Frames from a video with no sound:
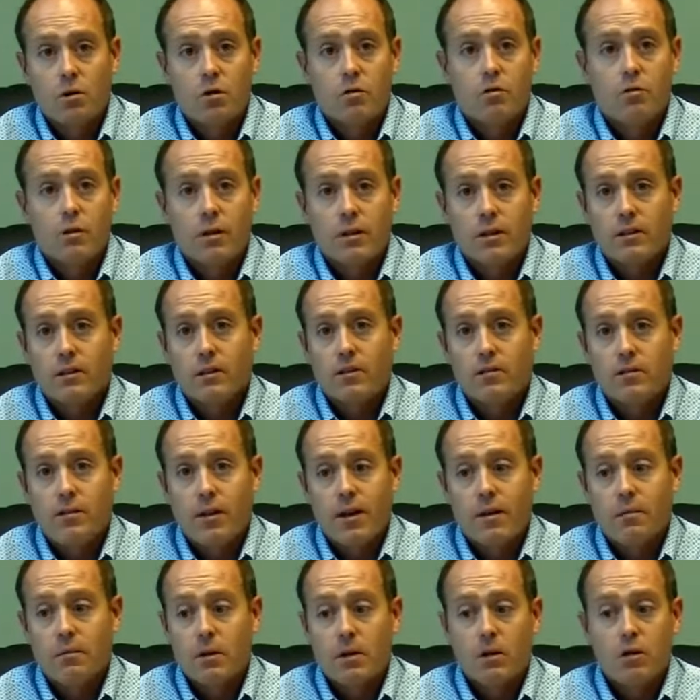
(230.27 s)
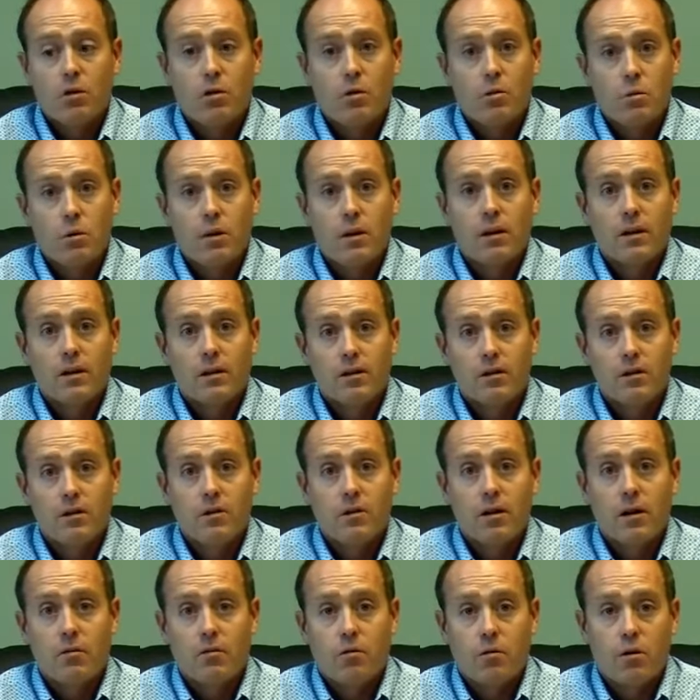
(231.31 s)
your friends and family who are willing to
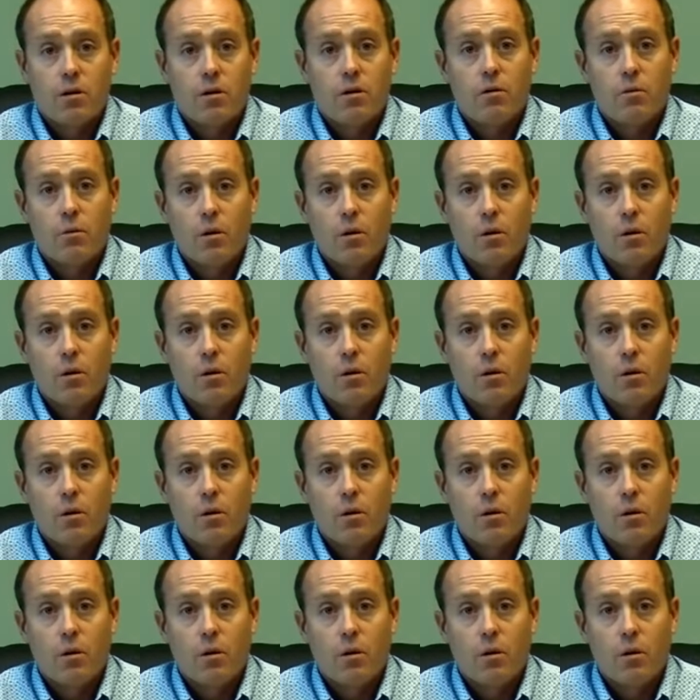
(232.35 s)
do that for you.